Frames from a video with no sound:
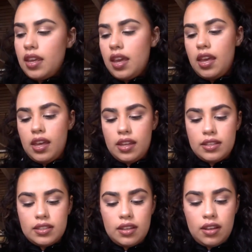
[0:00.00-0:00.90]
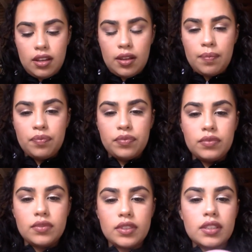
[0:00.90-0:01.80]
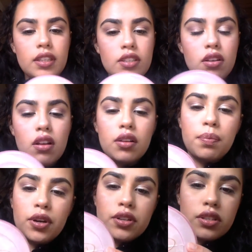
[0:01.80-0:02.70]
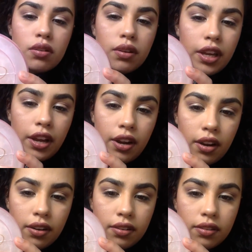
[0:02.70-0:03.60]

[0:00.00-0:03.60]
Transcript: And it's called Personal Care.